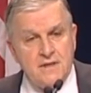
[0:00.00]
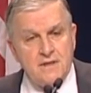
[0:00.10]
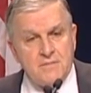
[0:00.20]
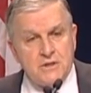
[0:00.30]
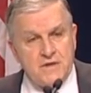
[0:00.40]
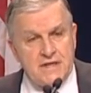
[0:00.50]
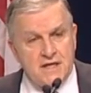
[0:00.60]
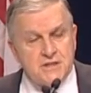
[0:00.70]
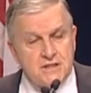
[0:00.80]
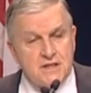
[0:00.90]
between
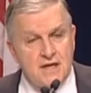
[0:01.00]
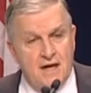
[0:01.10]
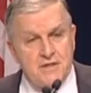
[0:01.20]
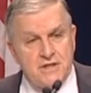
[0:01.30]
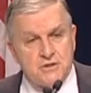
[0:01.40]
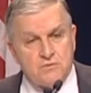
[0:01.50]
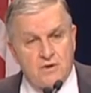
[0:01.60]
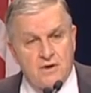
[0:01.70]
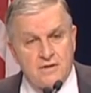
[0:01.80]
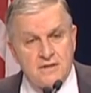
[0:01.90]
us and the communist
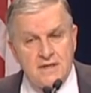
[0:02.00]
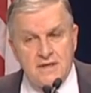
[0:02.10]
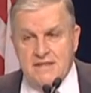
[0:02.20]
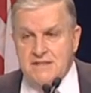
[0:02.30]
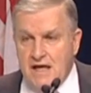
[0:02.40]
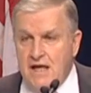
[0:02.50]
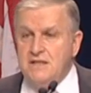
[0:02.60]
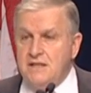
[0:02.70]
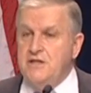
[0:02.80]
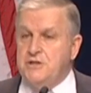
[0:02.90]
world has
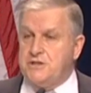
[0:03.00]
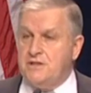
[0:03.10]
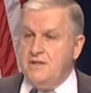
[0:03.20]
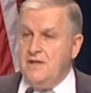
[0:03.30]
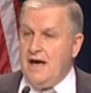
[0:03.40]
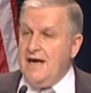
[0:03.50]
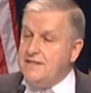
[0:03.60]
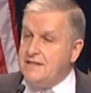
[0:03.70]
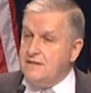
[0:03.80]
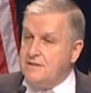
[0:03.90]
unleashed, I
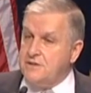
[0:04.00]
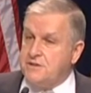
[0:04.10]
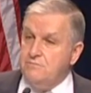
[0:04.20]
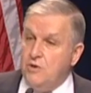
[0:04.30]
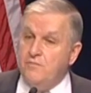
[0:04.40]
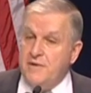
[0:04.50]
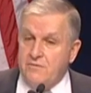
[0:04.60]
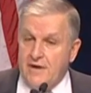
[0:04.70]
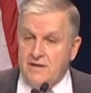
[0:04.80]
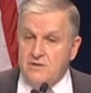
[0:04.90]
think, this movement
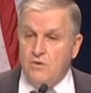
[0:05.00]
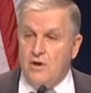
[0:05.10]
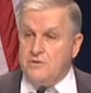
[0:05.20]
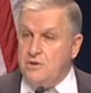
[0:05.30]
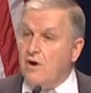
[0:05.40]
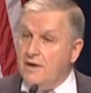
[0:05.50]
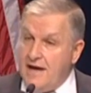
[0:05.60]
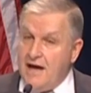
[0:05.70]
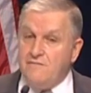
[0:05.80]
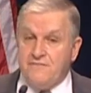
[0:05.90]
around the world. You are
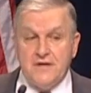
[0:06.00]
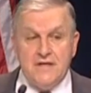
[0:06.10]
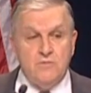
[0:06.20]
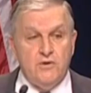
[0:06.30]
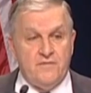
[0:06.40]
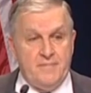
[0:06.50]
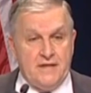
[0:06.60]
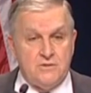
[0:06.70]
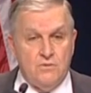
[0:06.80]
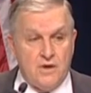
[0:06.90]
now free to move
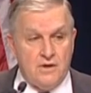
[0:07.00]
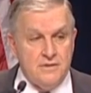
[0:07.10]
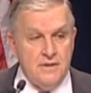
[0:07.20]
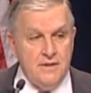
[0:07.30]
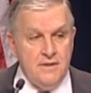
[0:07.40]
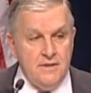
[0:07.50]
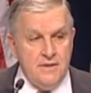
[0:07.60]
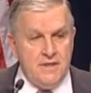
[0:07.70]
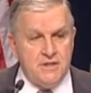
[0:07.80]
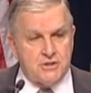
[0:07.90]
about the world.
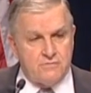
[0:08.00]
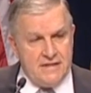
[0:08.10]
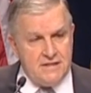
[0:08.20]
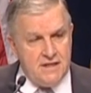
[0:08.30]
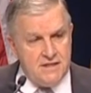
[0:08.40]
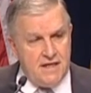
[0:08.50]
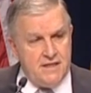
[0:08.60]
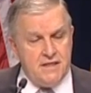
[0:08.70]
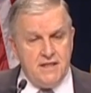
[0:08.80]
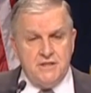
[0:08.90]
It is threatening
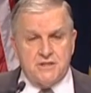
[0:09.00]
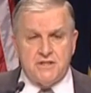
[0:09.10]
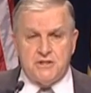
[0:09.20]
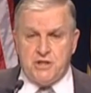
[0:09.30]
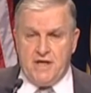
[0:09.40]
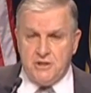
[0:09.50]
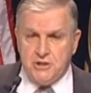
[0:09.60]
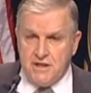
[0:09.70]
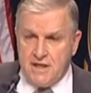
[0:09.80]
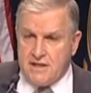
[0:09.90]
identities. It is
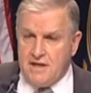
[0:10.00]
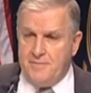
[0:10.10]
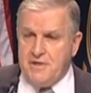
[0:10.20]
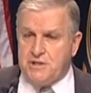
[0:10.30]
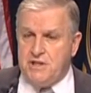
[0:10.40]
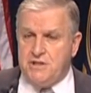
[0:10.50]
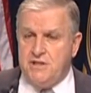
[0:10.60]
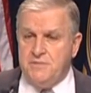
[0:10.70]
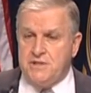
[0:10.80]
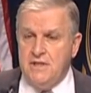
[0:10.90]
challenging economic
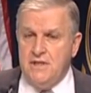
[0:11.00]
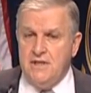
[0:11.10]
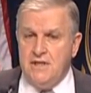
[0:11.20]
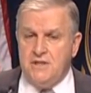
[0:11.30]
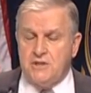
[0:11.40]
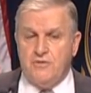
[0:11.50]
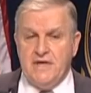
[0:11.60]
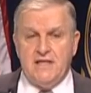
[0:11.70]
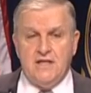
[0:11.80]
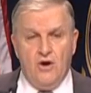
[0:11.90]
systems. It is
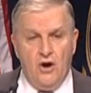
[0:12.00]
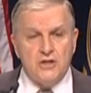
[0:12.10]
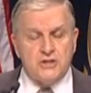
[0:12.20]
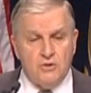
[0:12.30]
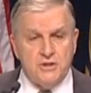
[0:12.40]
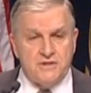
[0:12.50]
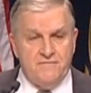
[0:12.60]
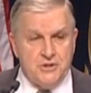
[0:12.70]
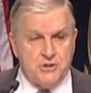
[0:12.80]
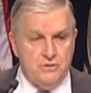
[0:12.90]
creating all sorts
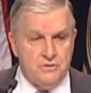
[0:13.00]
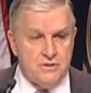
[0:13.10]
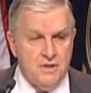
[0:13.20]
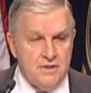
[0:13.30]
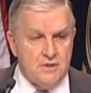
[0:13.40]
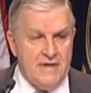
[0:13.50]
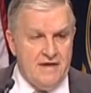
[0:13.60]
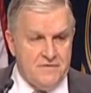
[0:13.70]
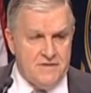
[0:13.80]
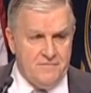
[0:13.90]
of issues that we
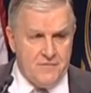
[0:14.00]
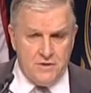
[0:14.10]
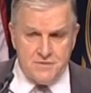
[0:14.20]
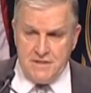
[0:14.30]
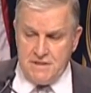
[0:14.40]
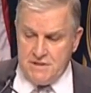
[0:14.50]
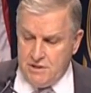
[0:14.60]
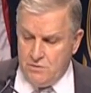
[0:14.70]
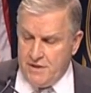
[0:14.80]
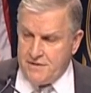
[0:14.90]
have a difficulty to
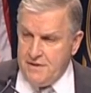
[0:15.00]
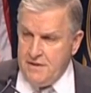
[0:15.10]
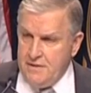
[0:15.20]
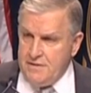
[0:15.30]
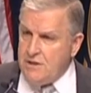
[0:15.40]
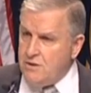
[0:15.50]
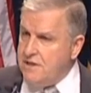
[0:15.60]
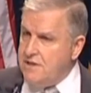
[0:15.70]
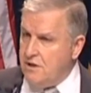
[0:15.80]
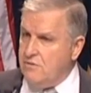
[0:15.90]
deal with, not
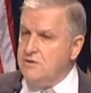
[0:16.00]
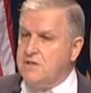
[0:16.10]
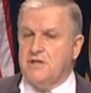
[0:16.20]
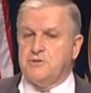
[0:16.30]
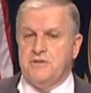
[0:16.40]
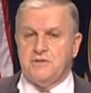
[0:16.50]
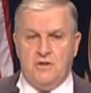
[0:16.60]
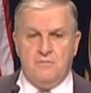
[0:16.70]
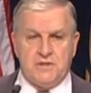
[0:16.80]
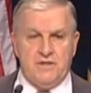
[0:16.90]
only in our own country in
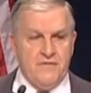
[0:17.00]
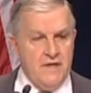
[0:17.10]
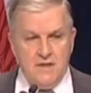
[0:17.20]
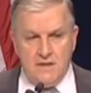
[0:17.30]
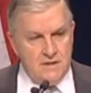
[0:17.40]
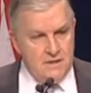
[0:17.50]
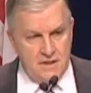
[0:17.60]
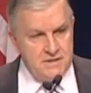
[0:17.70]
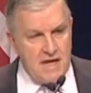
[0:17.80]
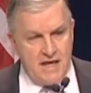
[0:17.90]
terms of
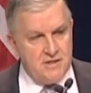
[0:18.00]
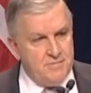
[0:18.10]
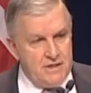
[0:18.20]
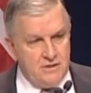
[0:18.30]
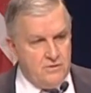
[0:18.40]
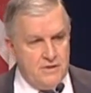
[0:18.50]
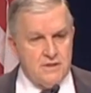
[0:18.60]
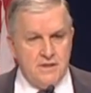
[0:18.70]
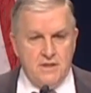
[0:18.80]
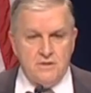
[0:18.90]
undocumented
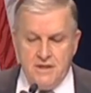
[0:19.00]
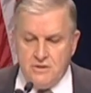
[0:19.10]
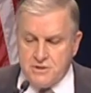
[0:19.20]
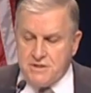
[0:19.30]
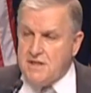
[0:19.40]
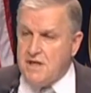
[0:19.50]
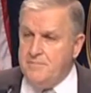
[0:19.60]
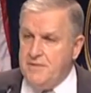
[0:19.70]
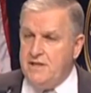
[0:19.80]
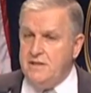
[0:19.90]
or illegals that
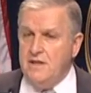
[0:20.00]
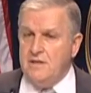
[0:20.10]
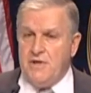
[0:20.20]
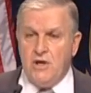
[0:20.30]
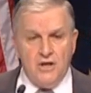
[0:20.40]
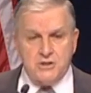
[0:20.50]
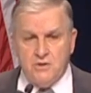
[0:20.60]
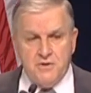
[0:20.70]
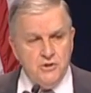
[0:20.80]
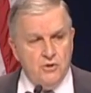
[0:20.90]
come in, but
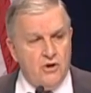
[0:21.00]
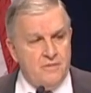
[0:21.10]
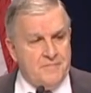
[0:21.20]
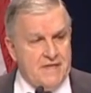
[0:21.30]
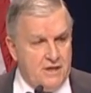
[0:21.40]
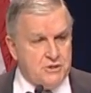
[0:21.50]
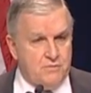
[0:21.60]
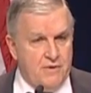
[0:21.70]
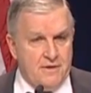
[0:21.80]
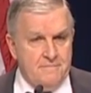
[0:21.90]
also in Europe and elsewhere.